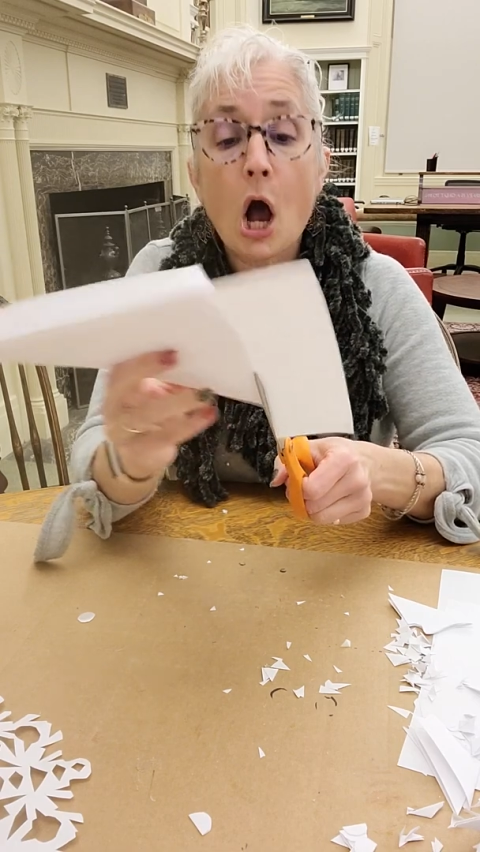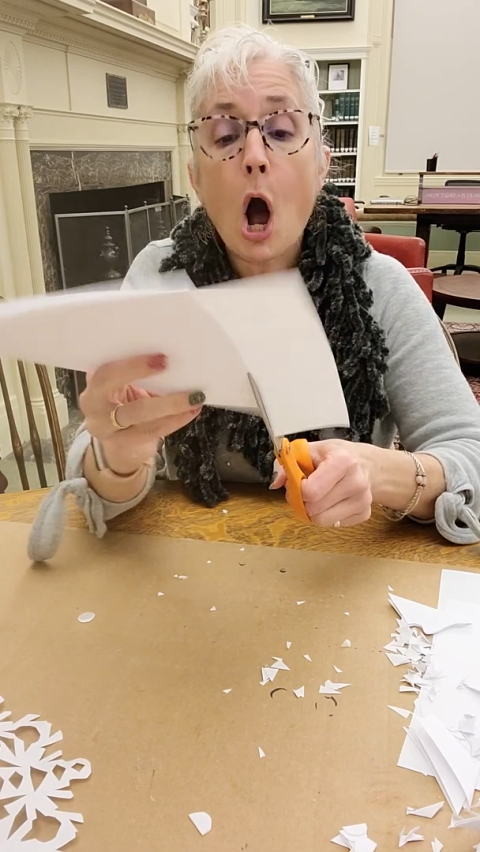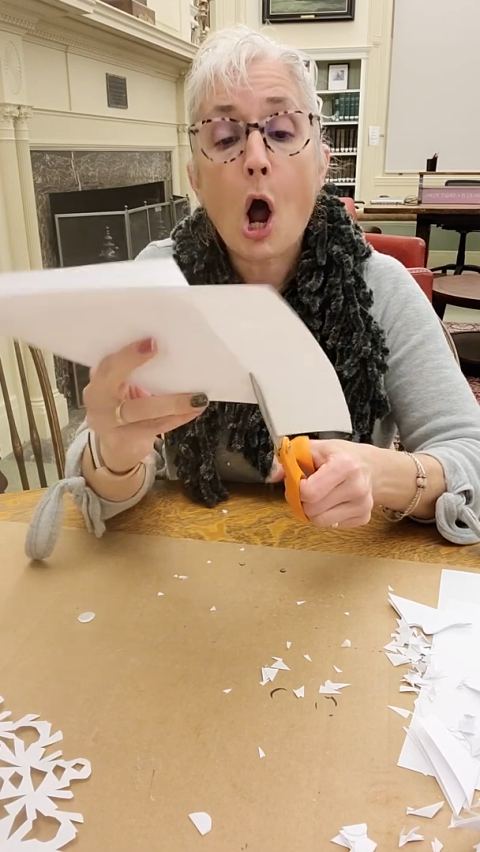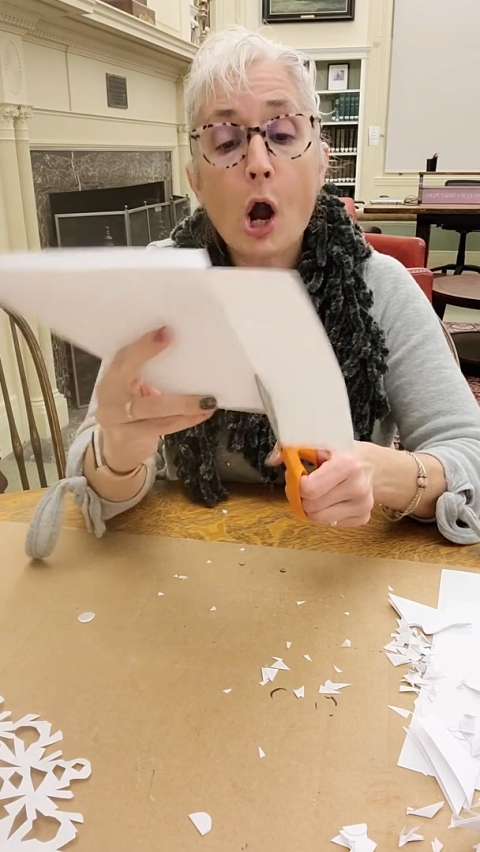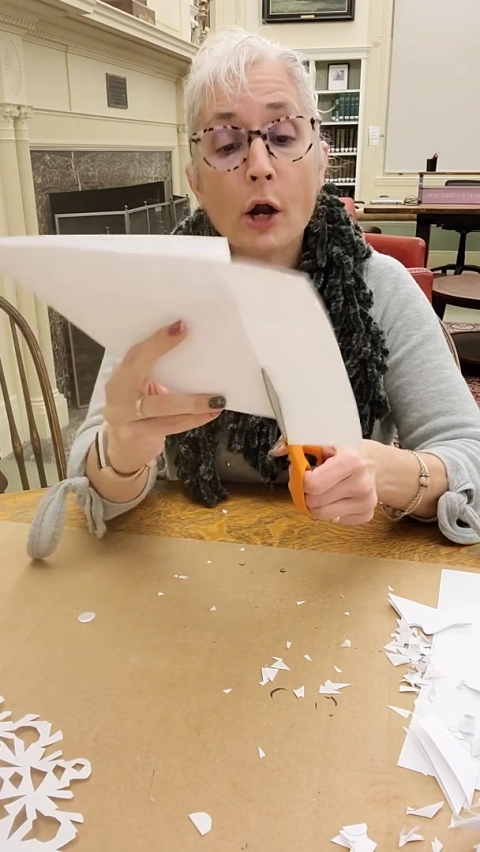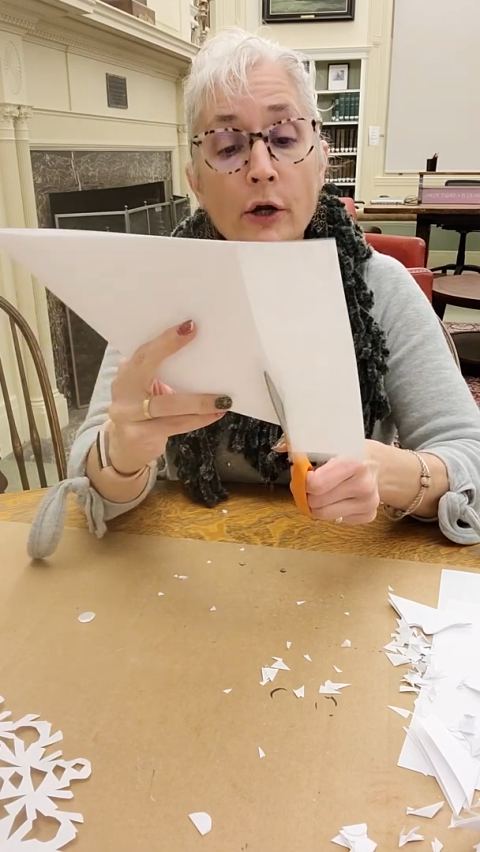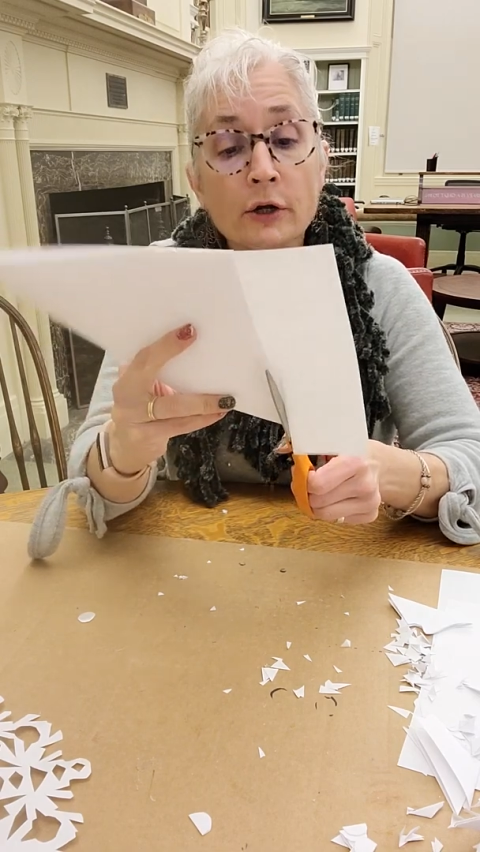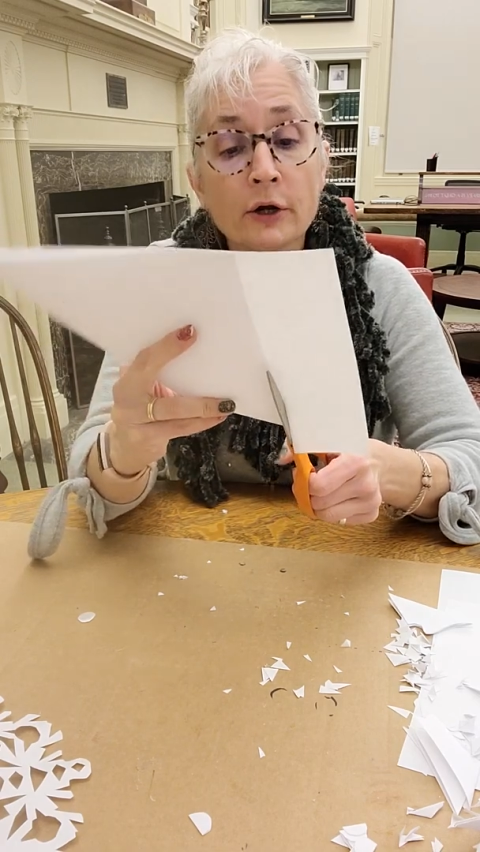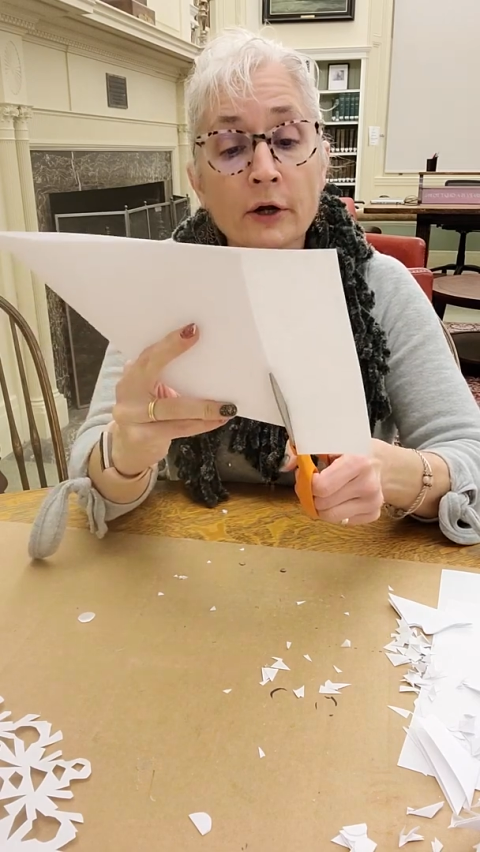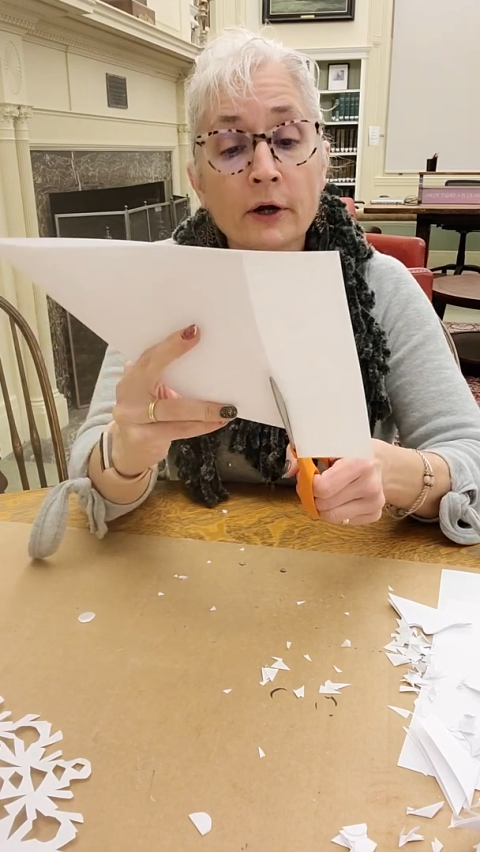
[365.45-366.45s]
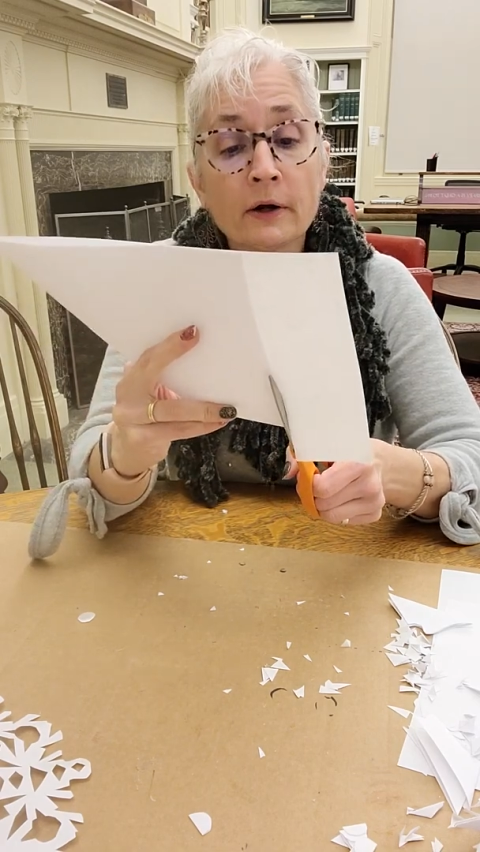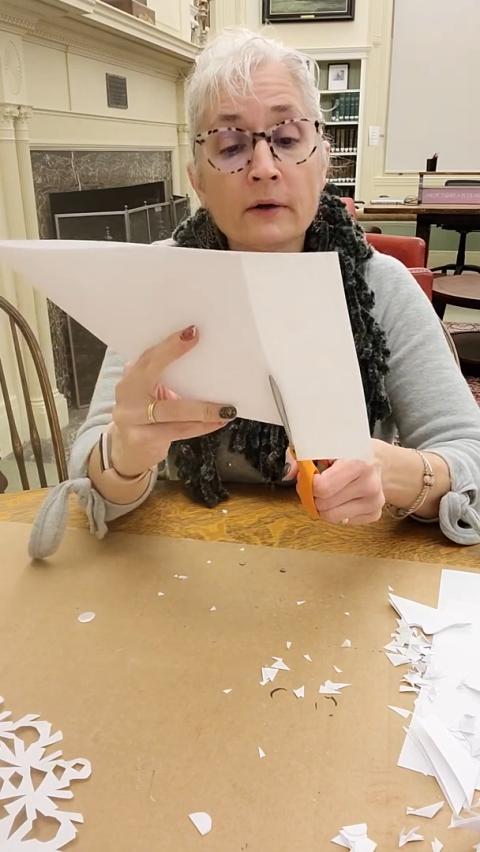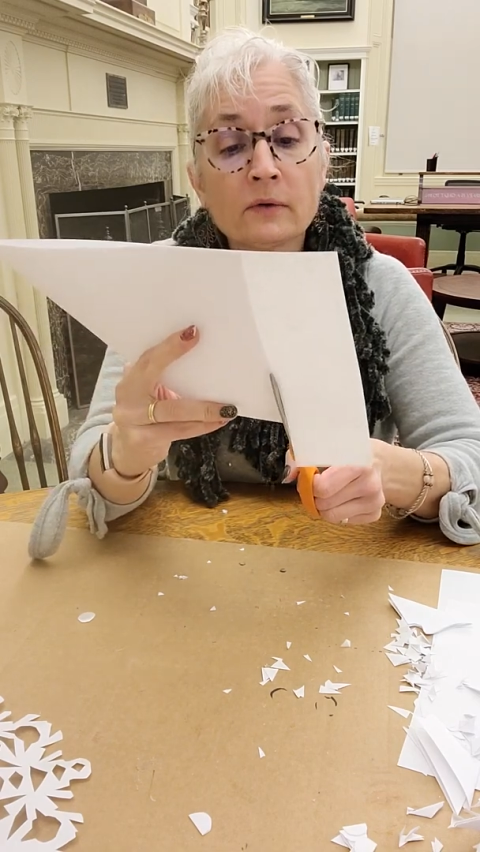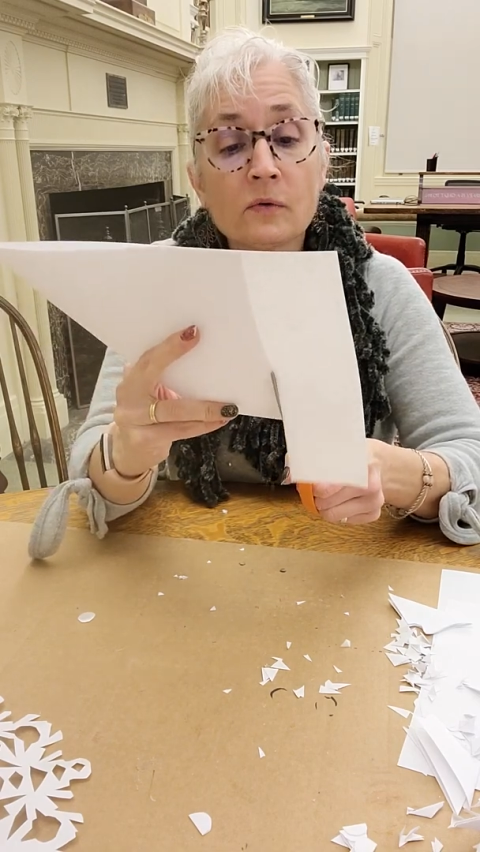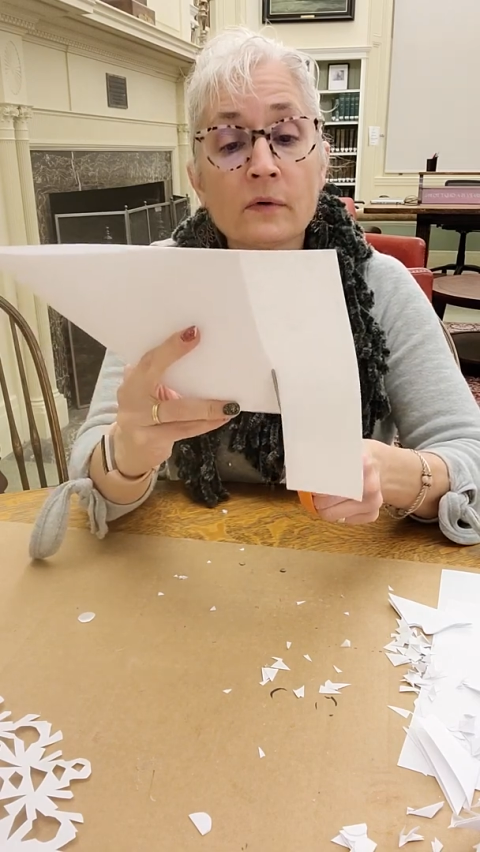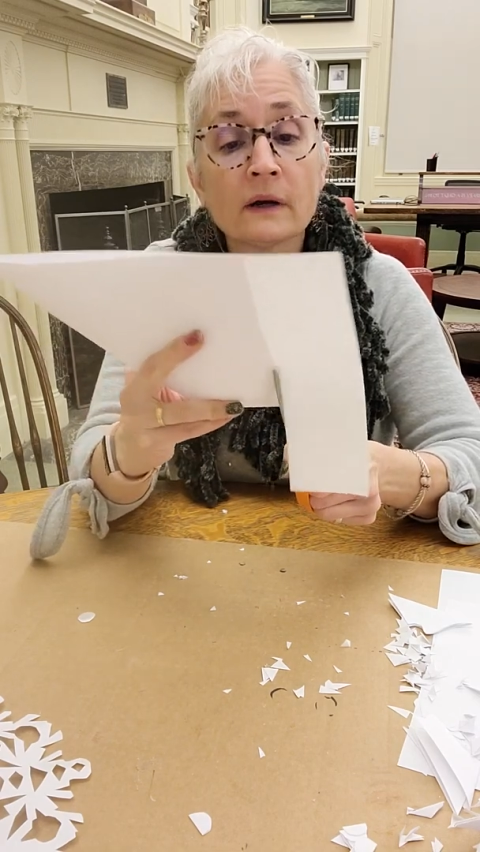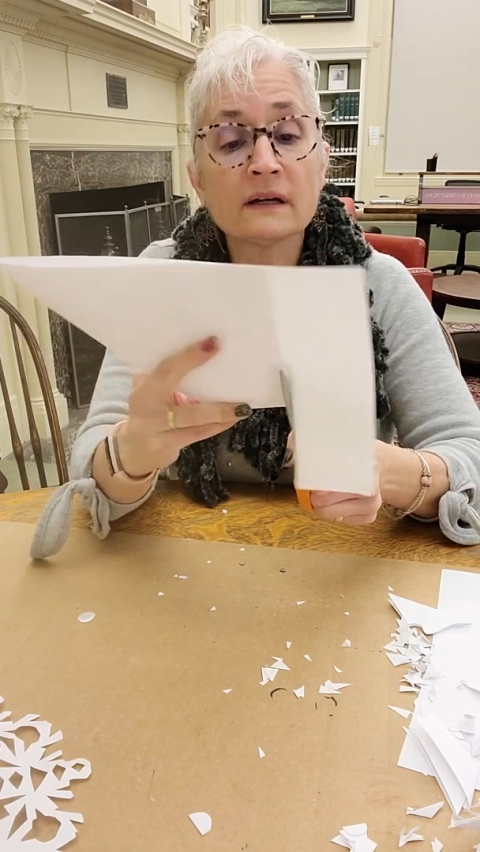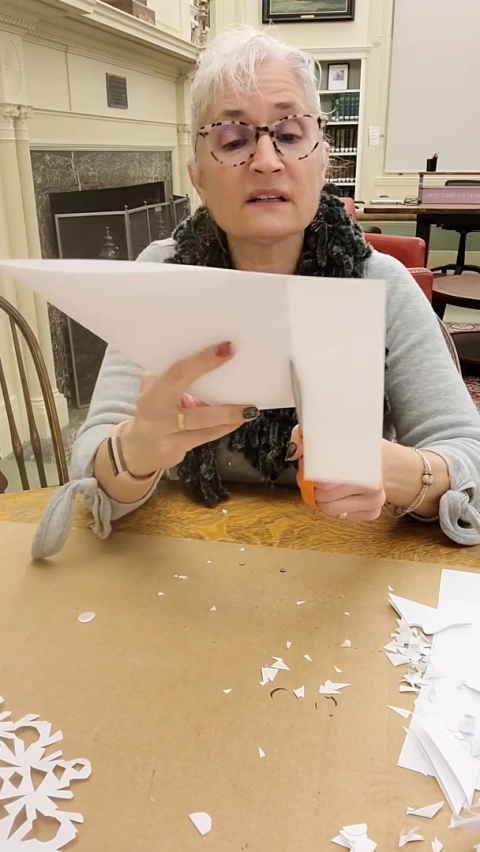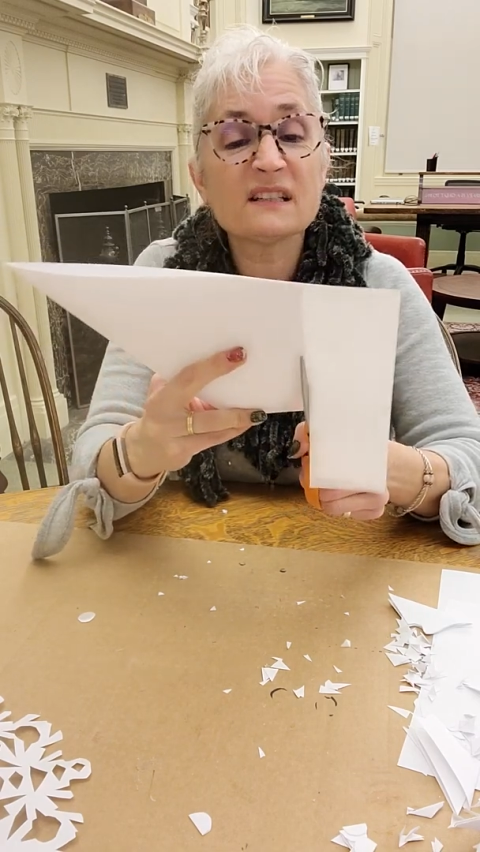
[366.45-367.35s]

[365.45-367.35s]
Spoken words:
harder or